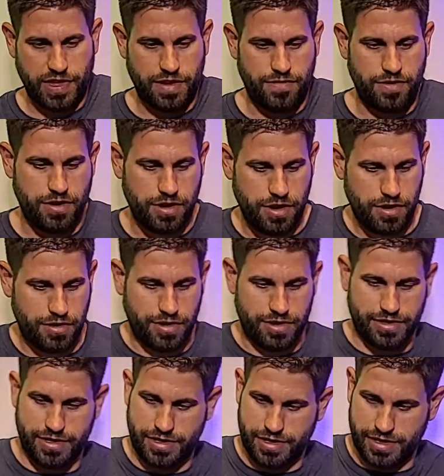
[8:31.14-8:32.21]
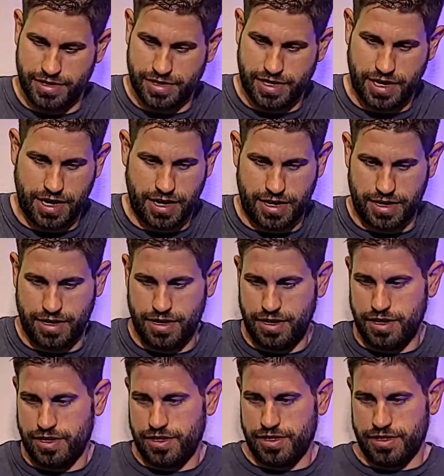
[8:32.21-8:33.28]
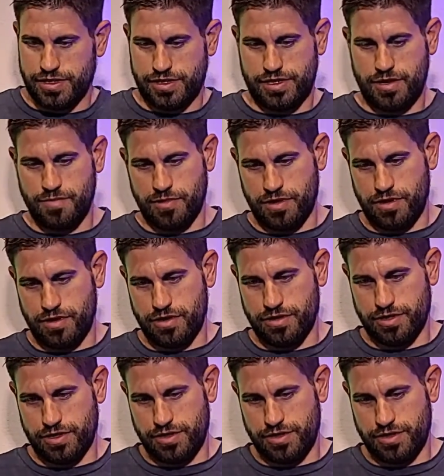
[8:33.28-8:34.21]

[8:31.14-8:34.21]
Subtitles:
if you notice, it's kind of similar.